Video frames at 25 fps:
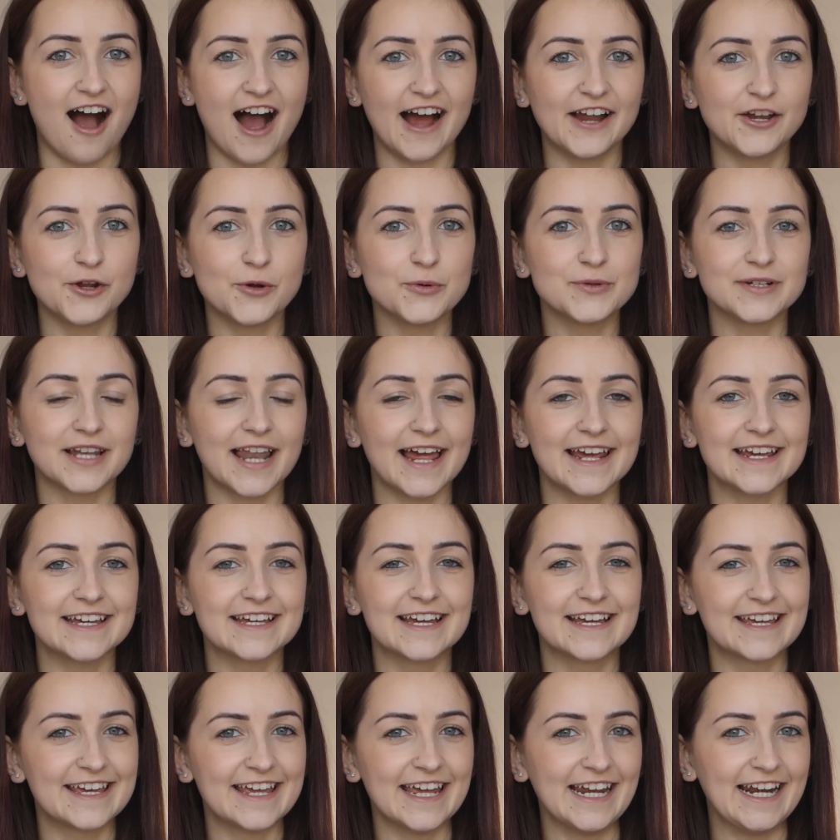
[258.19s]
I don't
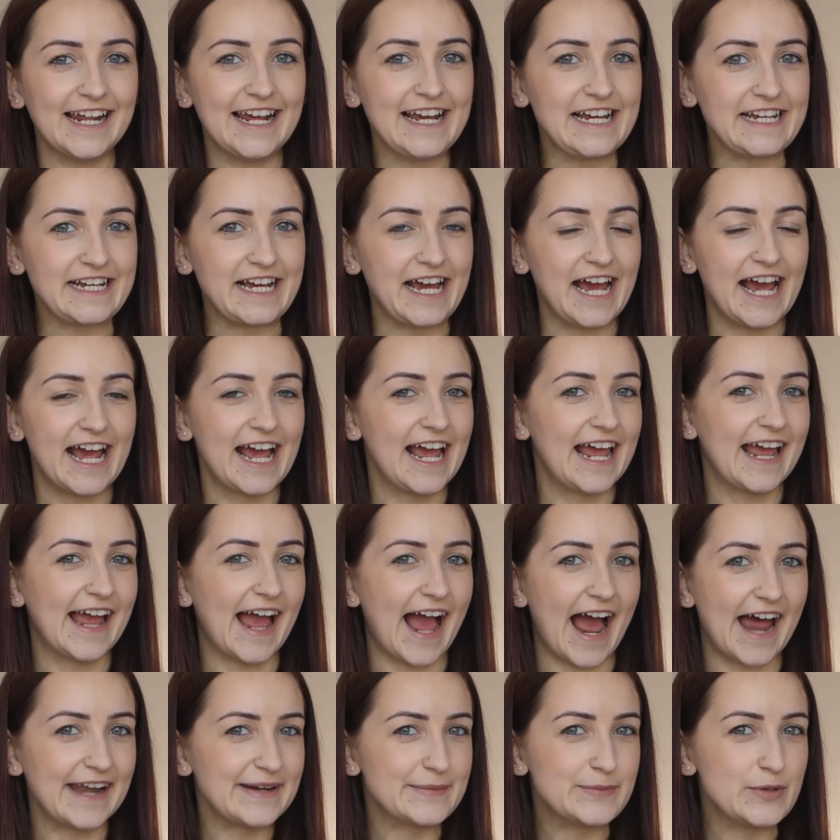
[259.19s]
like killing
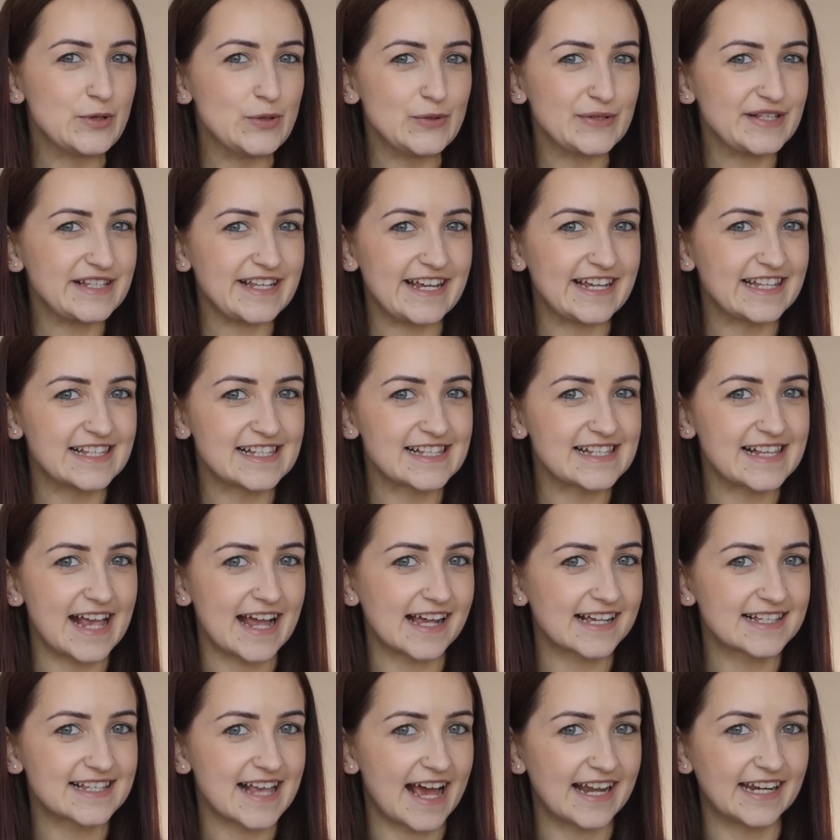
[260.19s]
animals,
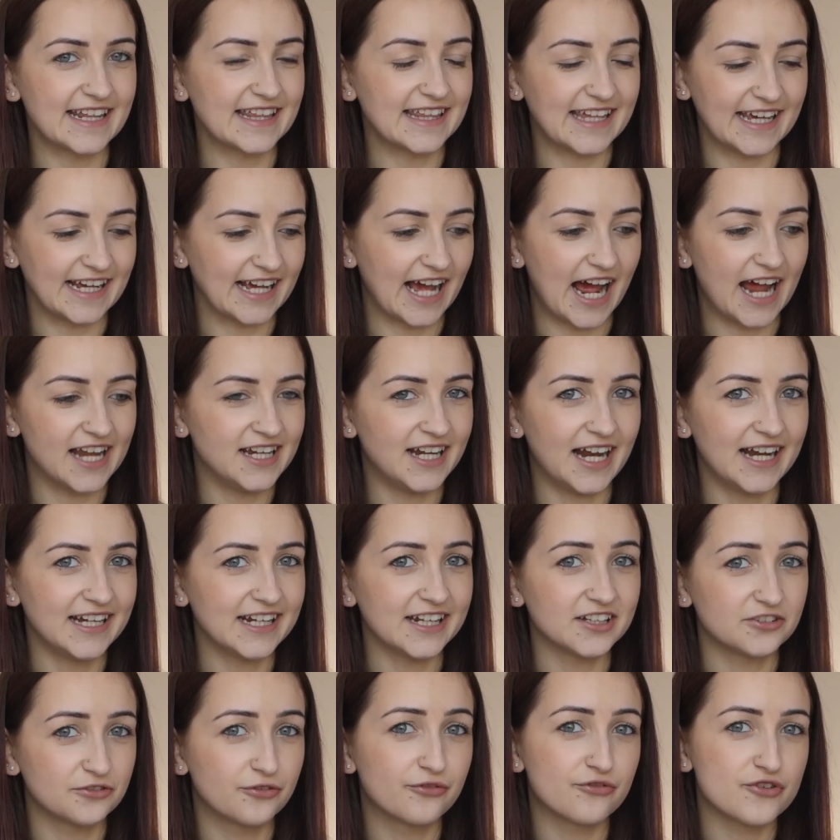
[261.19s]
insects, anything. I
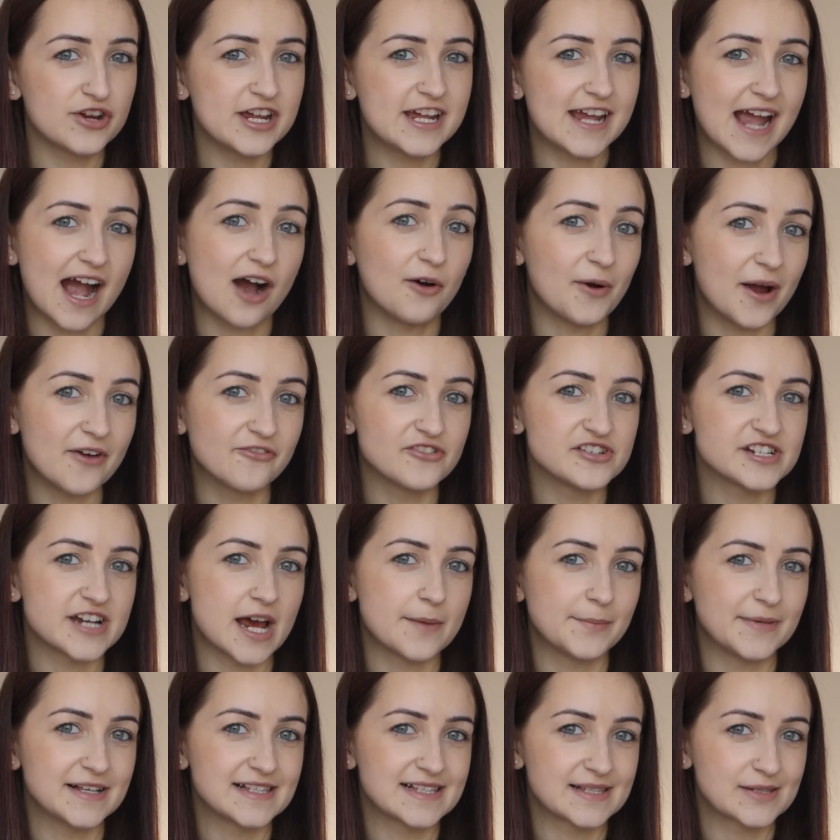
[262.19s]
like freak out every
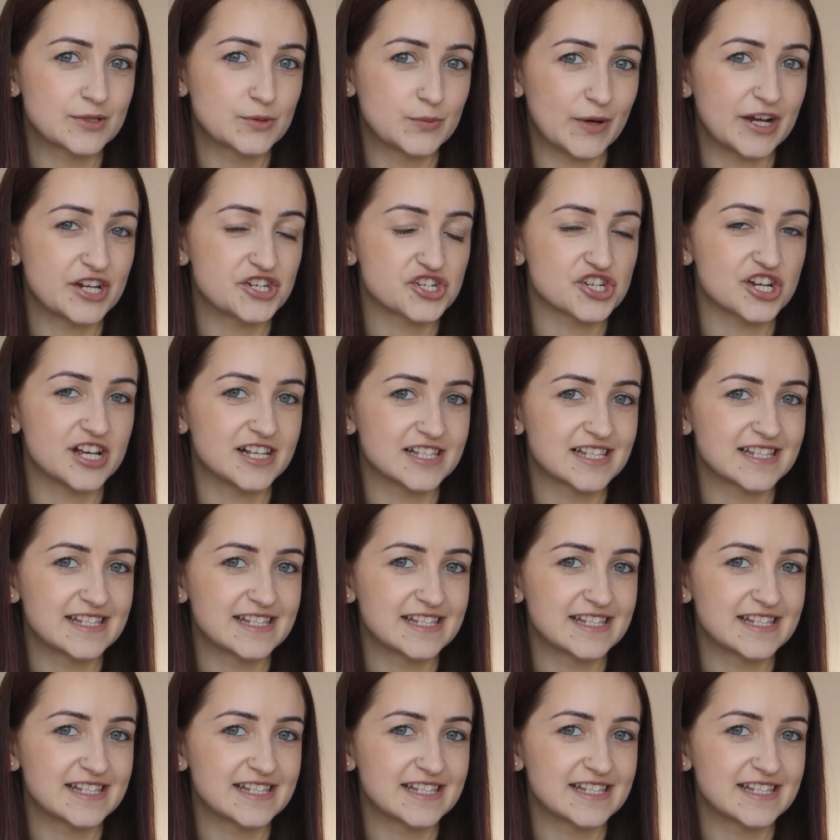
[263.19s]
time I squish a